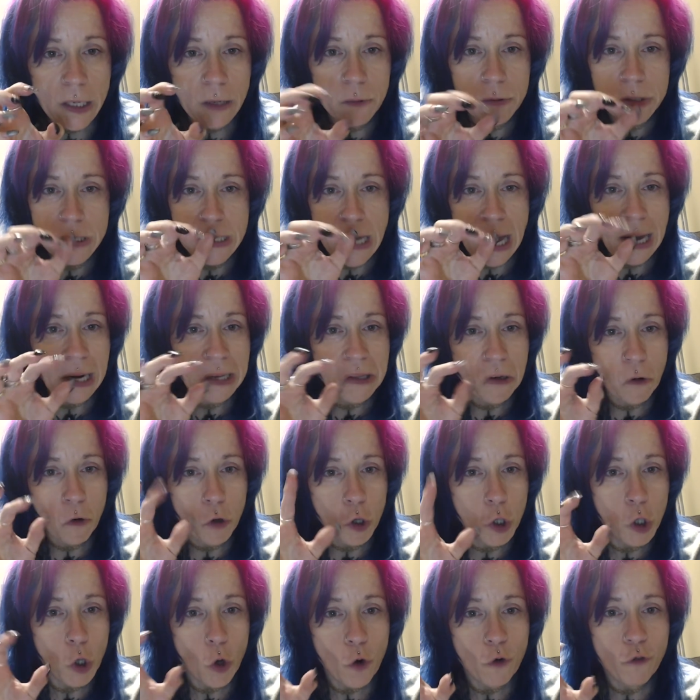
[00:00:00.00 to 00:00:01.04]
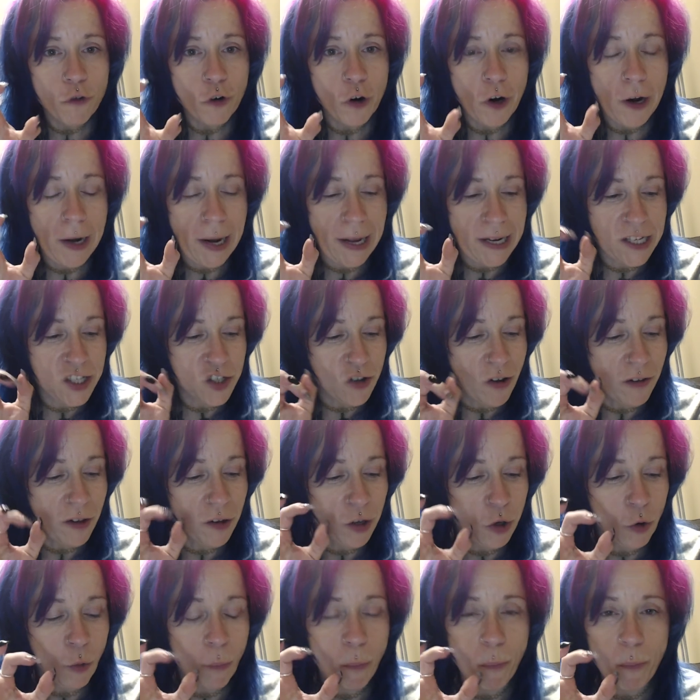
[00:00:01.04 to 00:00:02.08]
It was on a little clover, and I saw the
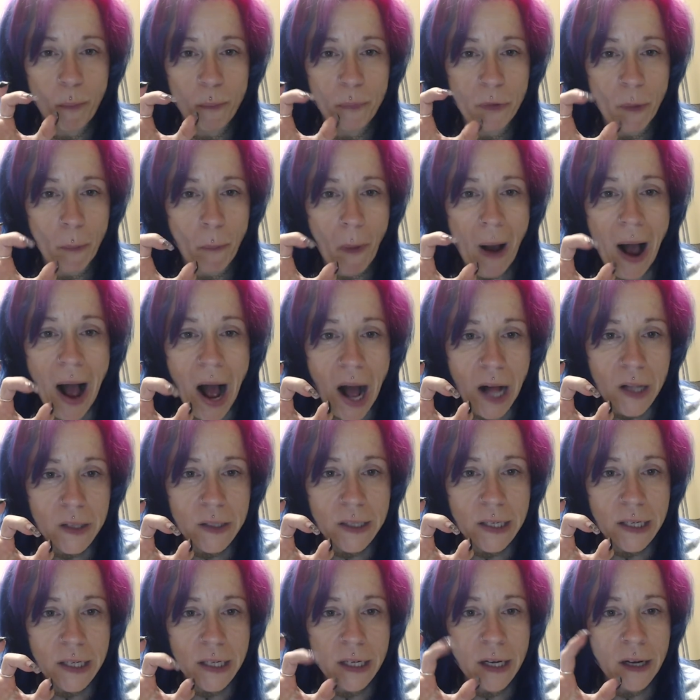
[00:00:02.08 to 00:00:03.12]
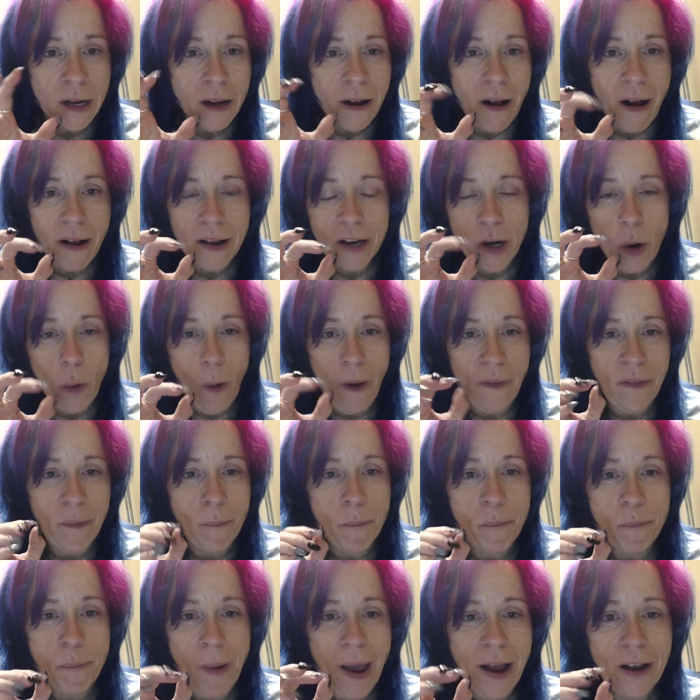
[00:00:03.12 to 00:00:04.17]
little the pollen, you know, on the
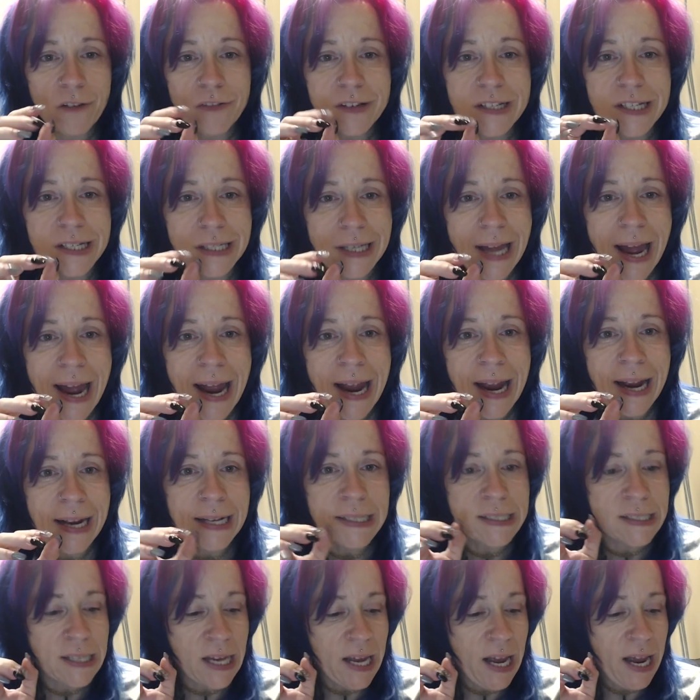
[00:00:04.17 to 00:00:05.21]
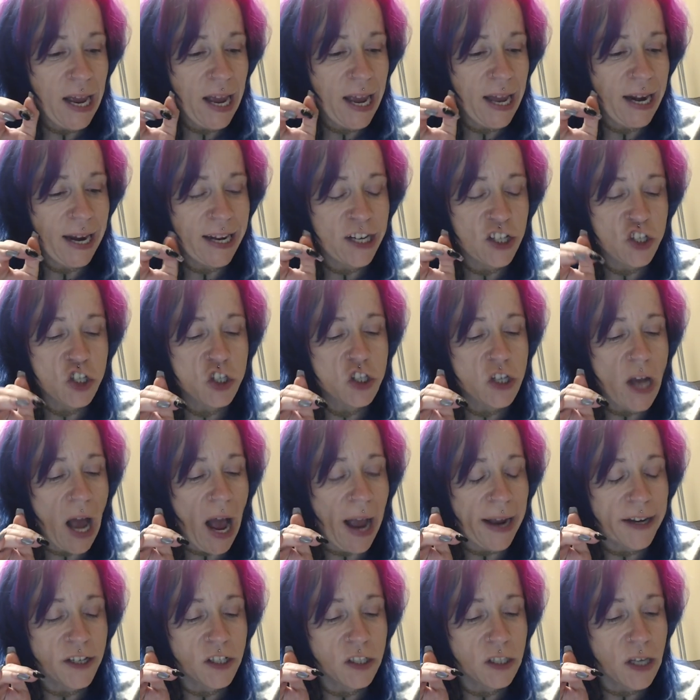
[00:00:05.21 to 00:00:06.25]
back of its legs. And I just,
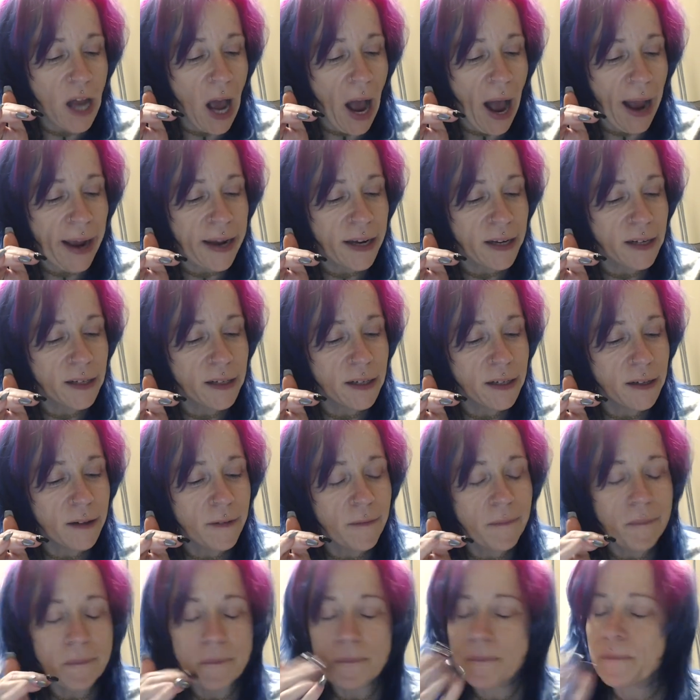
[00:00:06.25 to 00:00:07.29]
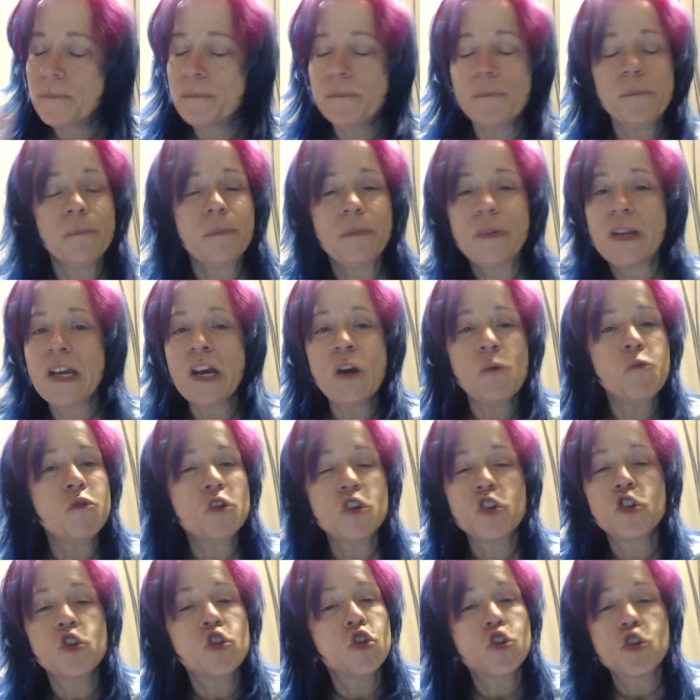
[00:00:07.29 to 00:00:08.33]
I, I, it was
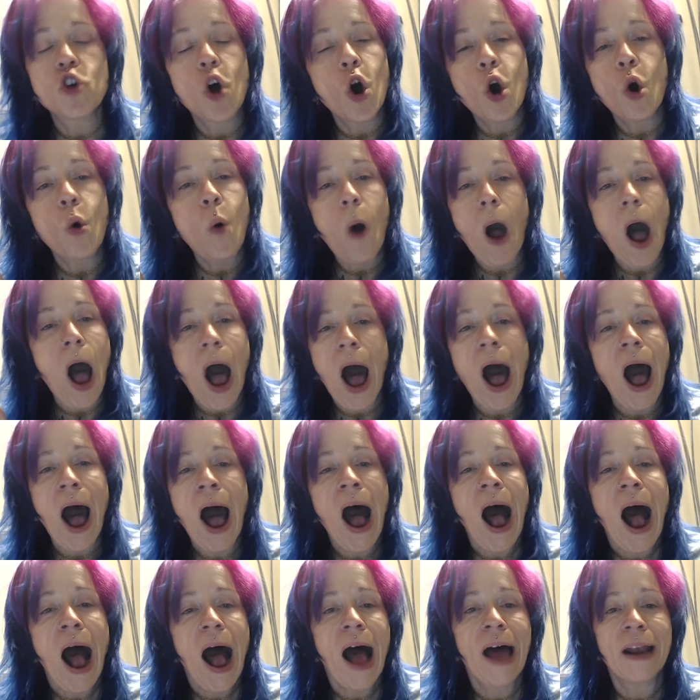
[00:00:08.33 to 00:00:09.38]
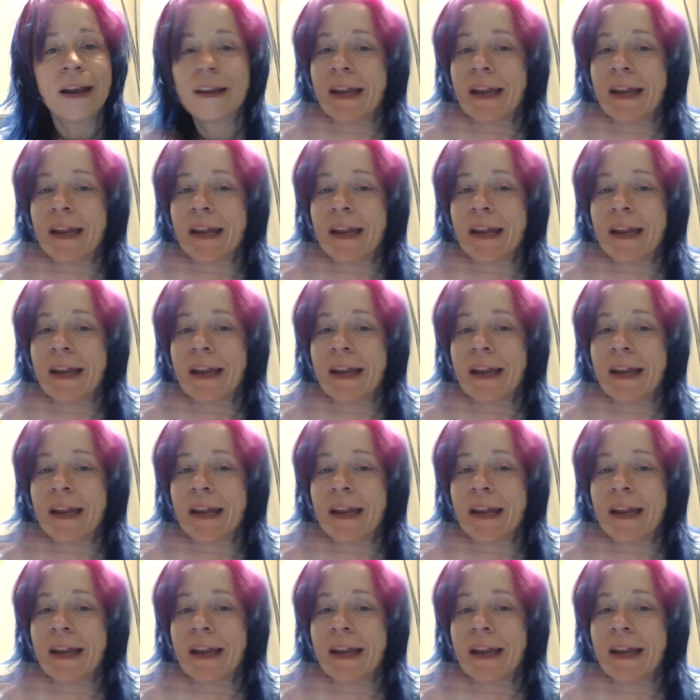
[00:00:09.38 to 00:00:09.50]
so odd.